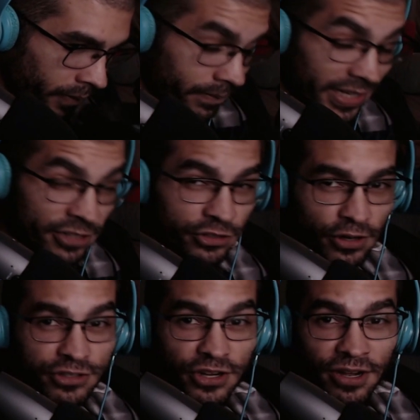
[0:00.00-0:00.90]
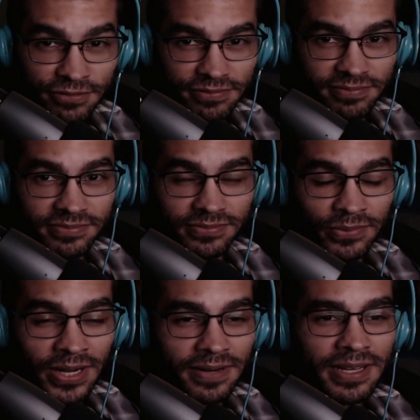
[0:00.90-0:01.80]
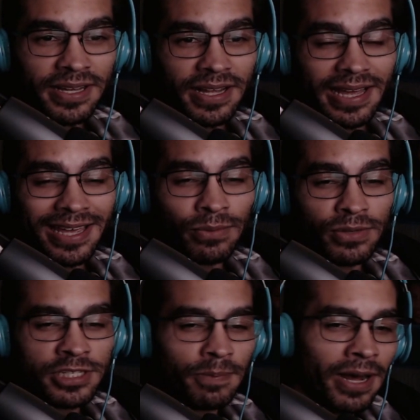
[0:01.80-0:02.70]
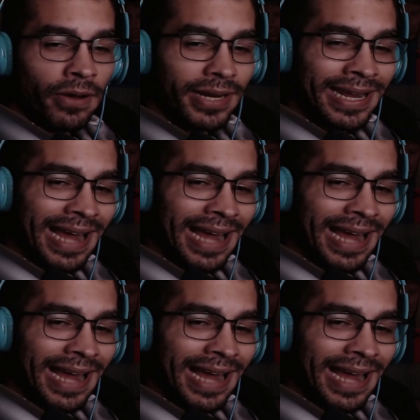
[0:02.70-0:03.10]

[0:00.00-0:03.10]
It starts off, right? It was about an